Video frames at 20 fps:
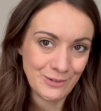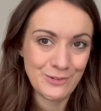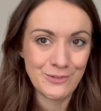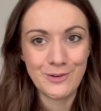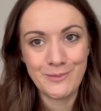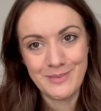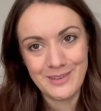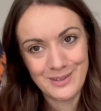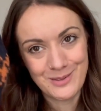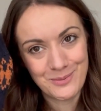
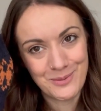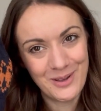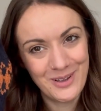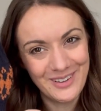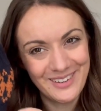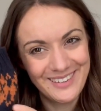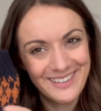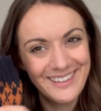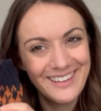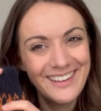from this
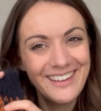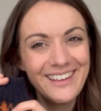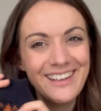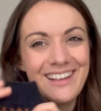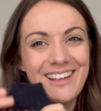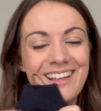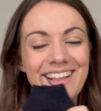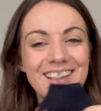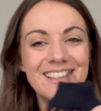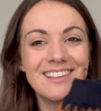one.
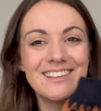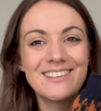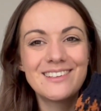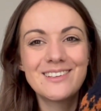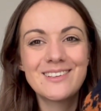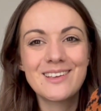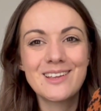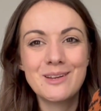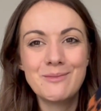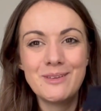This
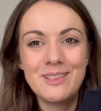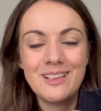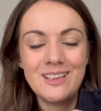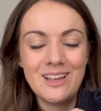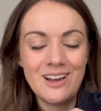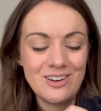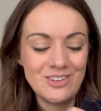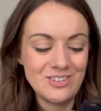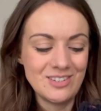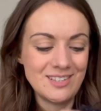is going to be the
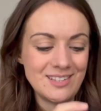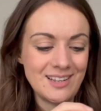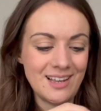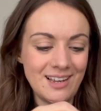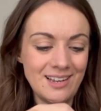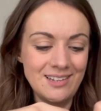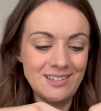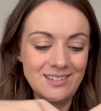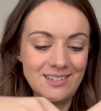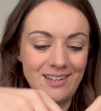largest
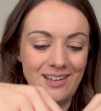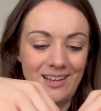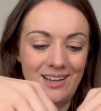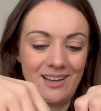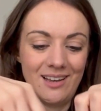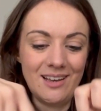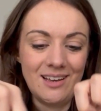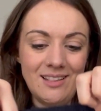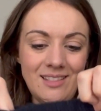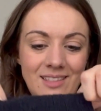size,
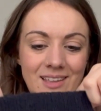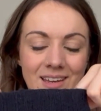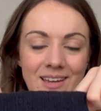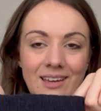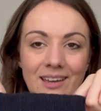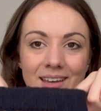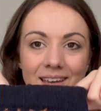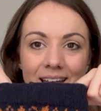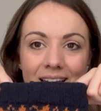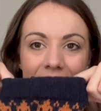I think.